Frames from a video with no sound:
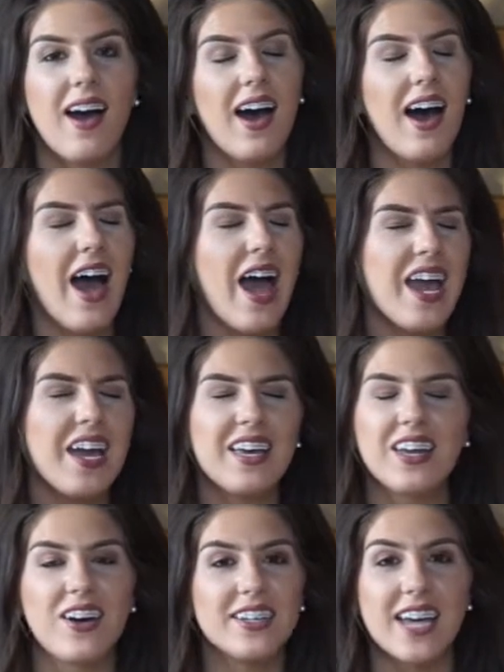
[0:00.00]
I
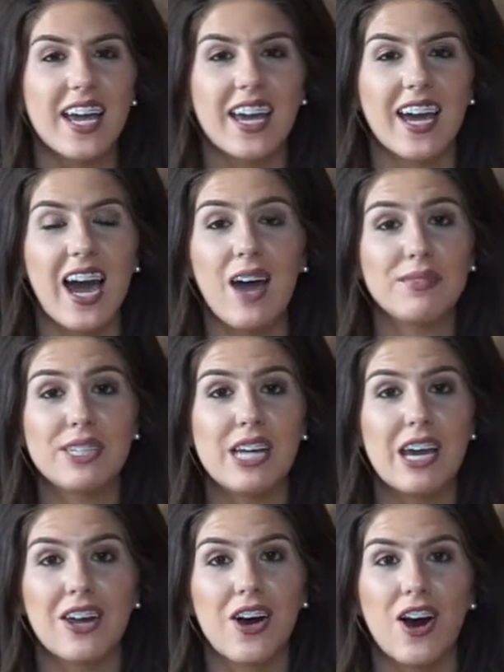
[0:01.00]
cannot take it. I have to
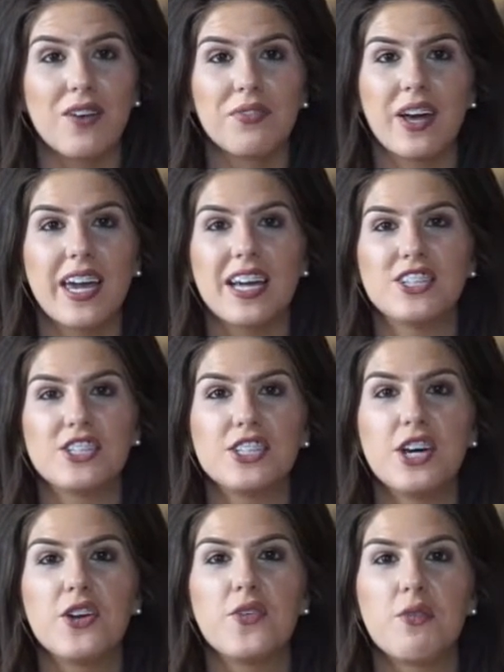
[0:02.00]
take it off. Like, it
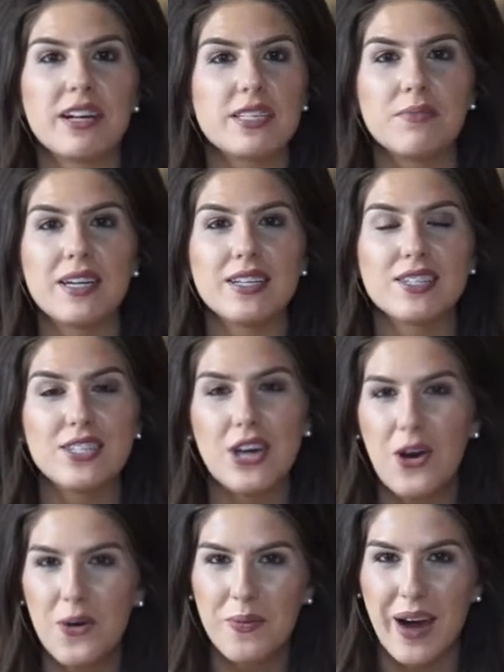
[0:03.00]
just annoys me
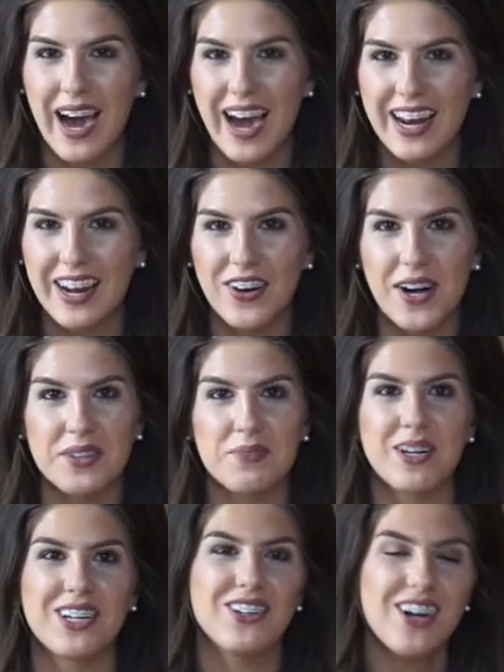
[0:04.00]
so bad, and I'll have to
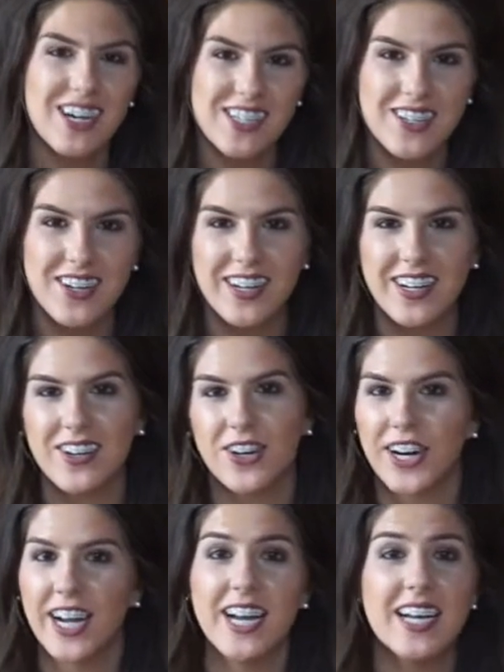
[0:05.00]
put a gloss on it
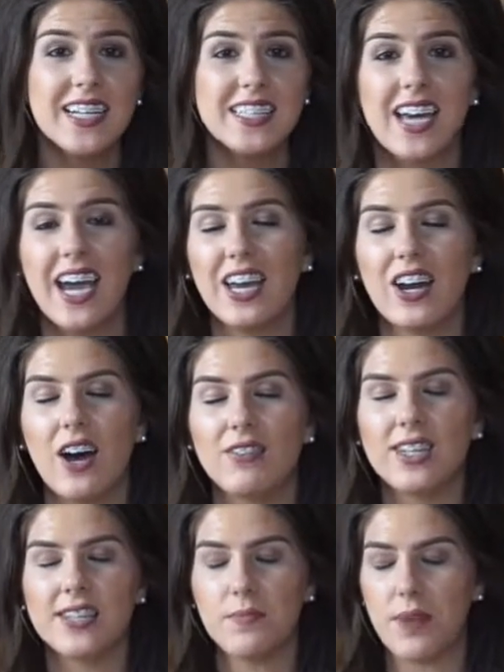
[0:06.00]
or take it
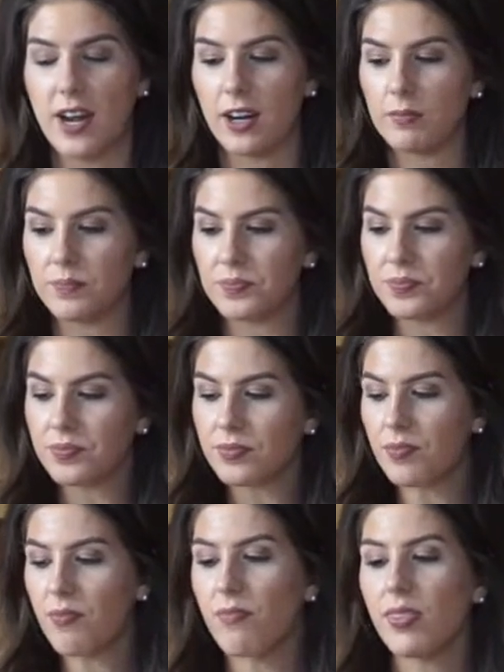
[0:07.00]
off, doesn't matter.
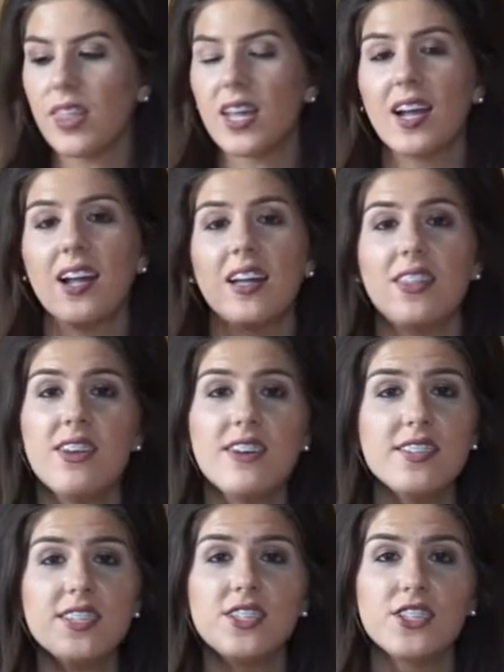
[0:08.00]

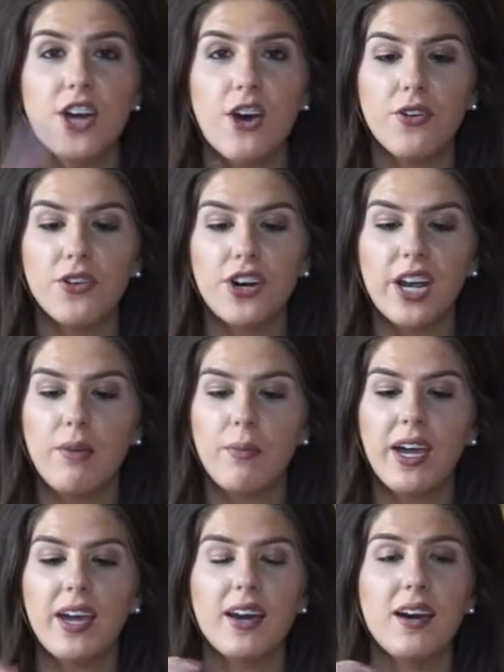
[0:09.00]
This is so
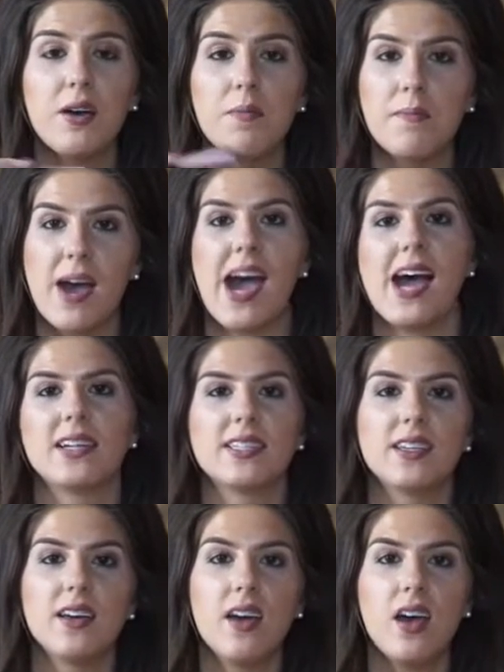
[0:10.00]
creamy,
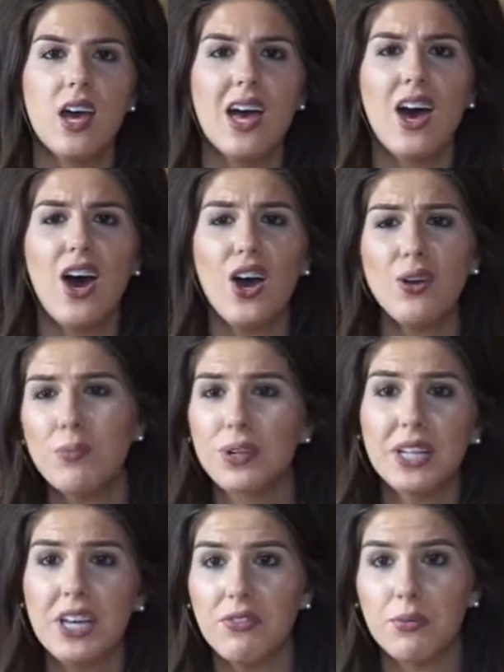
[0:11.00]
matte,
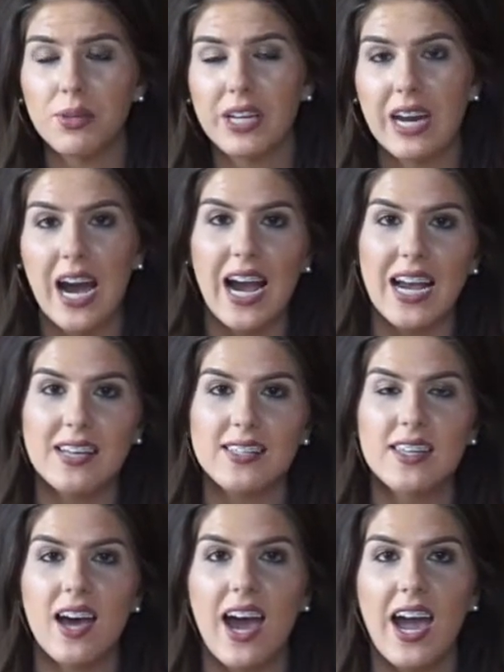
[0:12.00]
unbelievably
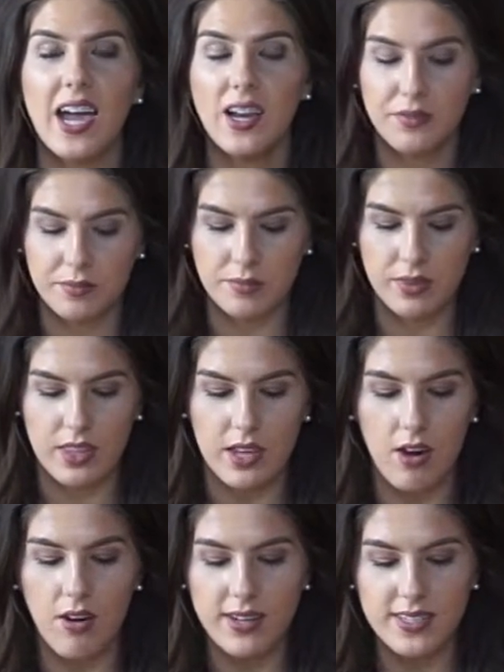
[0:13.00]
nice.
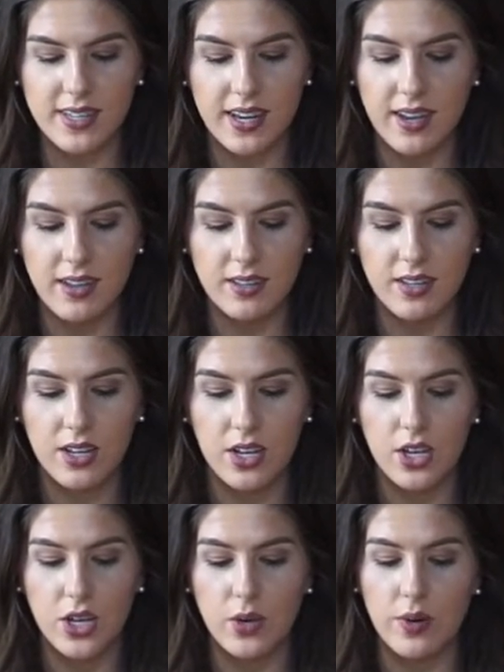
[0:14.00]
Honestly,
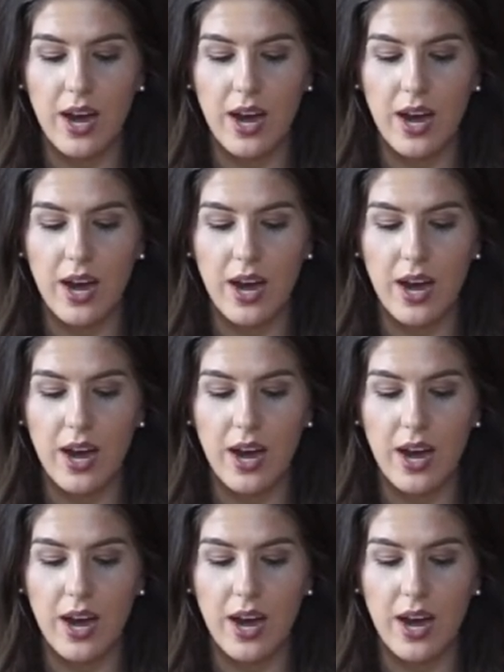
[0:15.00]
you